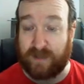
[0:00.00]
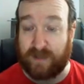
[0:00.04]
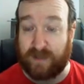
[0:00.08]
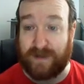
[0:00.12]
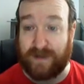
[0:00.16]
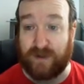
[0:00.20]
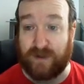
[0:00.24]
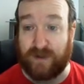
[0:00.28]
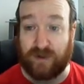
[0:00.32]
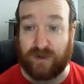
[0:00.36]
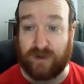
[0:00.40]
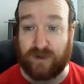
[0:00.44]

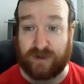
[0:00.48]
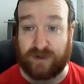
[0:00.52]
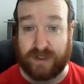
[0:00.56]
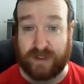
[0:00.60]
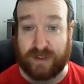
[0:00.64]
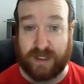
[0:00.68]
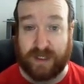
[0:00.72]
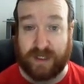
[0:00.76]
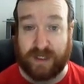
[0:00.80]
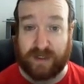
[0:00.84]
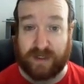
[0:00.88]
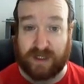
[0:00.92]
amount during the
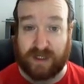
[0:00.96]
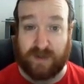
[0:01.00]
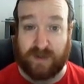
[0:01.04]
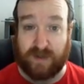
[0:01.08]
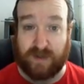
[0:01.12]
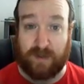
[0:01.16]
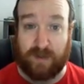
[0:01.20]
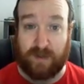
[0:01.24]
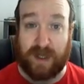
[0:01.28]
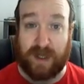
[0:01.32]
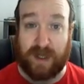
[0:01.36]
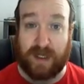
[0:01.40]
day. There's going to
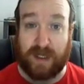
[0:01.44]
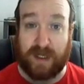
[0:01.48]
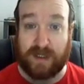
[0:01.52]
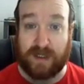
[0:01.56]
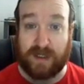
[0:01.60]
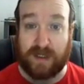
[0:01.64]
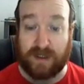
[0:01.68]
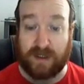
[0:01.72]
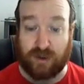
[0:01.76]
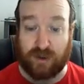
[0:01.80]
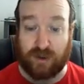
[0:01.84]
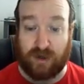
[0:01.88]
be peaks
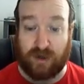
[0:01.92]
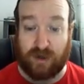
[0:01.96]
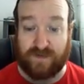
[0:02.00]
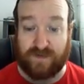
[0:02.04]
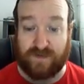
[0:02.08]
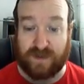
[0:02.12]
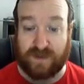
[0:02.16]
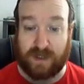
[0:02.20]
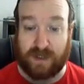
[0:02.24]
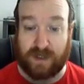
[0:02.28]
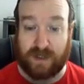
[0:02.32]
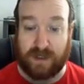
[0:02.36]
and
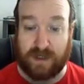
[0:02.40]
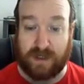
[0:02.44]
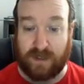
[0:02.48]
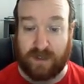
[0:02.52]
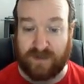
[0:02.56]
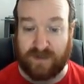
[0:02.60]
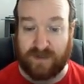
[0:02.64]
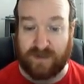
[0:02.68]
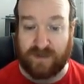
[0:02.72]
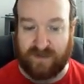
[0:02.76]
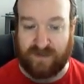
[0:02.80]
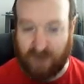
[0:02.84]
troughs in
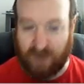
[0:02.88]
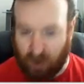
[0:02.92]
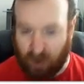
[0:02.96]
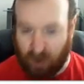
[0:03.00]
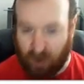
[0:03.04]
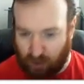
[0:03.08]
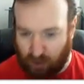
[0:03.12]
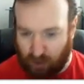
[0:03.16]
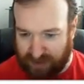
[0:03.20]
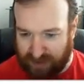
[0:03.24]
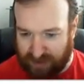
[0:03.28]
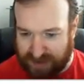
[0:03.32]
terms of,
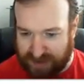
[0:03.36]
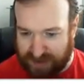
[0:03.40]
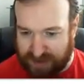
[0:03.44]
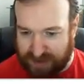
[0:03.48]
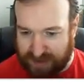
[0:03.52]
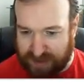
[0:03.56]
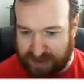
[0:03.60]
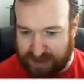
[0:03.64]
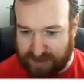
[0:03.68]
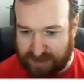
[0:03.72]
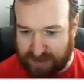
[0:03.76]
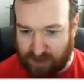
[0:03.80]
well, that's a
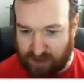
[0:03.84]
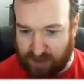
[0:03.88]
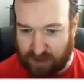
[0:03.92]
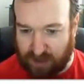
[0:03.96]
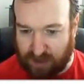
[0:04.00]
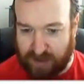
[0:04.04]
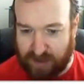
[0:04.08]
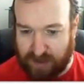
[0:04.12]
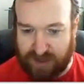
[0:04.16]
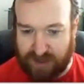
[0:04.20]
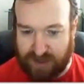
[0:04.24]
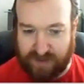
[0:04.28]
6-mark
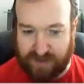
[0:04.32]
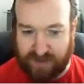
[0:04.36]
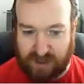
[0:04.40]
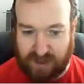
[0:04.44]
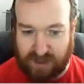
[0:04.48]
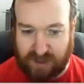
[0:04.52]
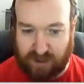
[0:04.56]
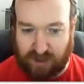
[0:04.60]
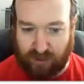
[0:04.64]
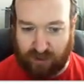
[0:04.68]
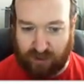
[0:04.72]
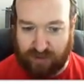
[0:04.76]
question. That's
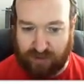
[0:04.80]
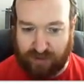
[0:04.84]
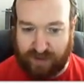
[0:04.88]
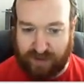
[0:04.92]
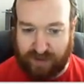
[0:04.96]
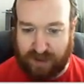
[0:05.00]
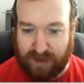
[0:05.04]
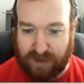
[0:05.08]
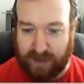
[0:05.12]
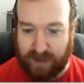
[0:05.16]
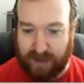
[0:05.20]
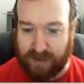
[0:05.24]
only got 3
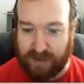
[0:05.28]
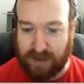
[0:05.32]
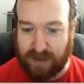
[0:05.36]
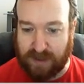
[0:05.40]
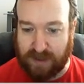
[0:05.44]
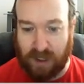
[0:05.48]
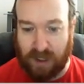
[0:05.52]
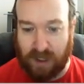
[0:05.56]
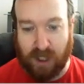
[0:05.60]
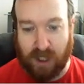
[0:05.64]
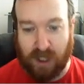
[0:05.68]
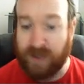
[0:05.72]
lines.
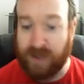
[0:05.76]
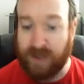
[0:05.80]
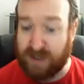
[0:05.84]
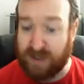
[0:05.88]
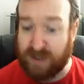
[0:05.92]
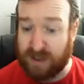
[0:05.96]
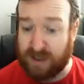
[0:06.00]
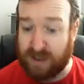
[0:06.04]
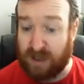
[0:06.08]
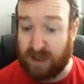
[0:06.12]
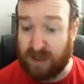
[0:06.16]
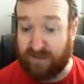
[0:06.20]
This
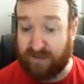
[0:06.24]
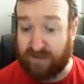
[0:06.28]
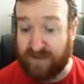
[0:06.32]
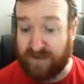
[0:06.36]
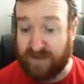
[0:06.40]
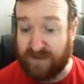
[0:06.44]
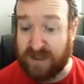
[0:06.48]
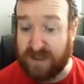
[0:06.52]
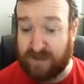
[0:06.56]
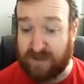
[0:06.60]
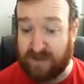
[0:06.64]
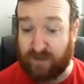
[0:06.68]
is tough. This
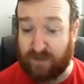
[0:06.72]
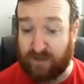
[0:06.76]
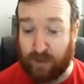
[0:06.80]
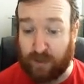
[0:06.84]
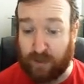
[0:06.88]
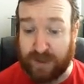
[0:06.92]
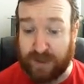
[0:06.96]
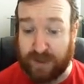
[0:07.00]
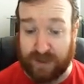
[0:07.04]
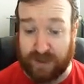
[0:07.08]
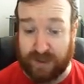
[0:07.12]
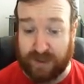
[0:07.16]
is a difficult
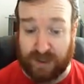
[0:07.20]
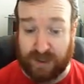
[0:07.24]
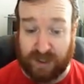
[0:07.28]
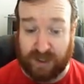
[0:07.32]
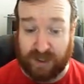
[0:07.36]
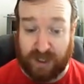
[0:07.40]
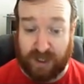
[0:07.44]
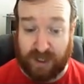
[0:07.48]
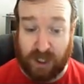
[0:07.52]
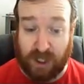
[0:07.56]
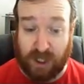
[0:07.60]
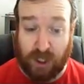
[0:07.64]
question,
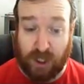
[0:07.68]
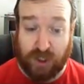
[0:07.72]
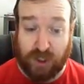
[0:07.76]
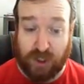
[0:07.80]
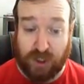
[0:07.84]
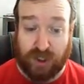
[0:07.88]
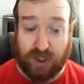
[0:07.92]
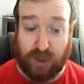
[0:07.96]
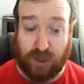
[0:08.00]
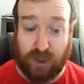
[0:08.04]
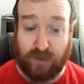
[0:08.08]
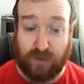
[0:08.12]
actually.
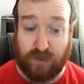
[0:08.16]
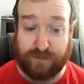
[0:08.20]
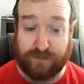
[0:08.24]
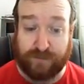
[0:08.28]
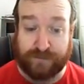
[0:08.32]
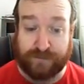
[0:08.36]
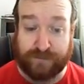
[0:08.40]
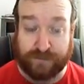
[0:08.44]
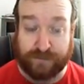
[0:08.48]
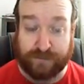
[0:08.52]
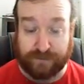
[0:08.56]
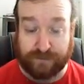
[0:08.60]
So
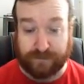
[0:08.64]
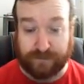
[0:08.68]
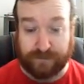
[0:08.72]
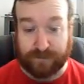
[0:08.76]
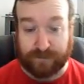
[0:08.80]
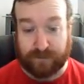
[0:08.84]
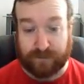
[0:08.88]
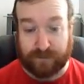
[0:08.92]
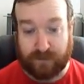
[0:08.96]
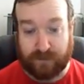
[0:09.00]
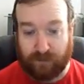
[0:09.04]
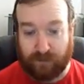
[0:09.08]

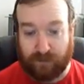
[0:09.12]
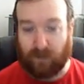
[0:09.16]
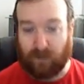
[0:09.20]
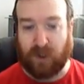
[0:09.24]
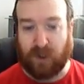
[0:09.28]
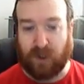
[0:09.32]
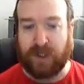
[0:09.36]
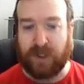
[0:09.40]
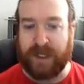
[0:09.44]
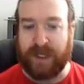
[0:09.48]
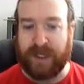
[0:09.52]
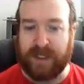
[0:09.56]

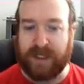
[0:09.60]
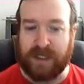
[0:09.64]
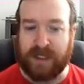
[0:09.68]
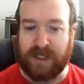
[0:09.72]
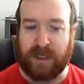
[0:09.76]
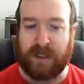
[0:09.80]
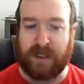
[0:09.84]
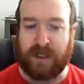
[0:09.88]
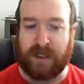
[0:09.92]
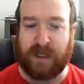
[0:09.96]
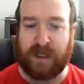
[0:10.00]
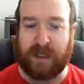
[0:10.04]
you need
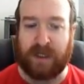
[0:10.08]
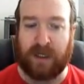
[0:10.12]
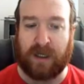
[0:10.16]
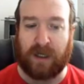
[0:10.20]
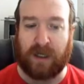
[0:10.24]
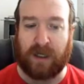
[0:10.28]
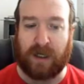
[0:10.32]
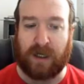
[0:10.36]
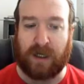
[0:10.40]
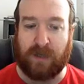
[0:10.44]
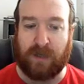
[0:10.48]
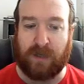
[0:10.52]
to
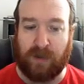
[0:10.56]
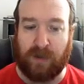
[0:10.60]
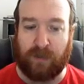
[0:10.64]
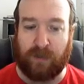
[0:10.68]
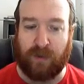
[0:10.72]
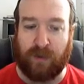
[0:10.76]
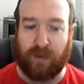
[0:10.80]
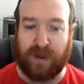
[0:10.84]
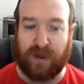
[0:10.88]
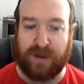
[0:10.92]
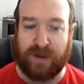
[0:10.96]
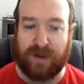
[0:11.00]
come up
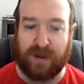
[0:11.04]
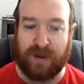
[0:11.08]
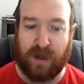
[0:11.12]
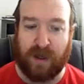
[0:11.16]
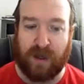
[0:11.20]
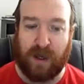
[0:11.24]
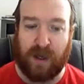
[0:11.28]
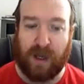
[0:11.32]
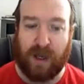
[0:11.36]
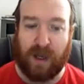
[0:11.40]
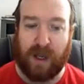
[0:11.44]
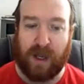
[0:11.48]
with
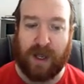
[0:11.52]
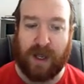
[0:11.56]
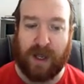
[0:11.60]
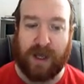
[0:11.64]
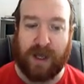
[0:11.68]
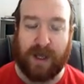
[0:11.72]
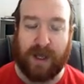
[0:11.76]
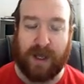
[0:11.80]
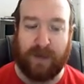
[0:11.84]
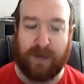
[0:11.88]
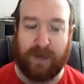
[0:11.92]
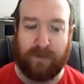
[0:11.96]

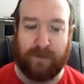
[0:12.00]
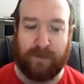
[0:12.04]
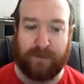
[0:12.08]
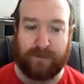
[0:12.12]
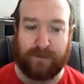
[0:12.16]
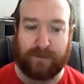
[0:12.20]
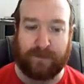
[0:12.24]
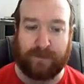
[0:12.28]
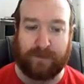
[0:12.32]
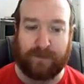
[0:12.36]
one